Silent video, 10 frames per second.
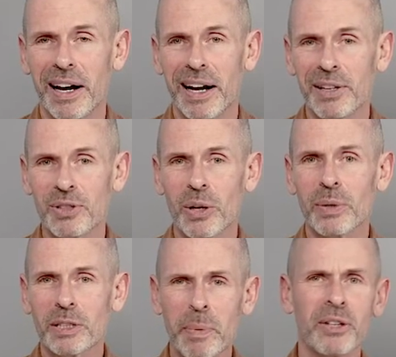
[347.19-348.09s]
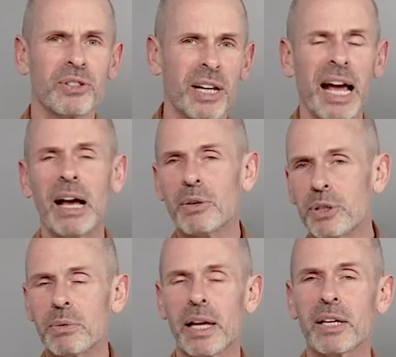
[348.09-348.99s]
Uh, so it depends on how
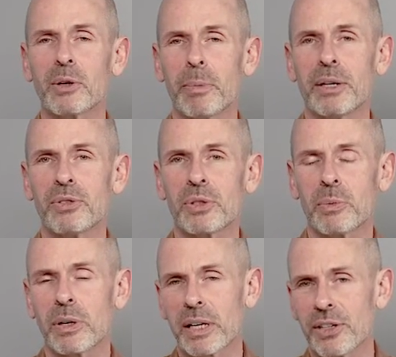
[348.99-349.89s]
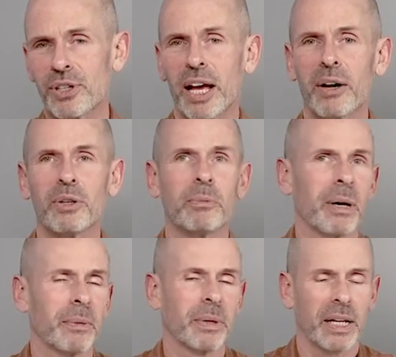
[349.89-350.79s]
you like your buttons to work as to how you
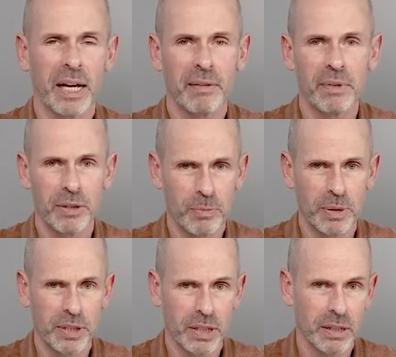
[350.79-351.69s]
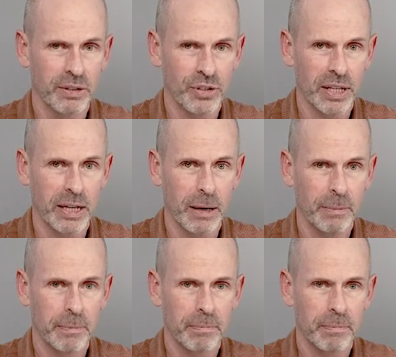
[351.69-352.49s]
might want to have this particularly set up.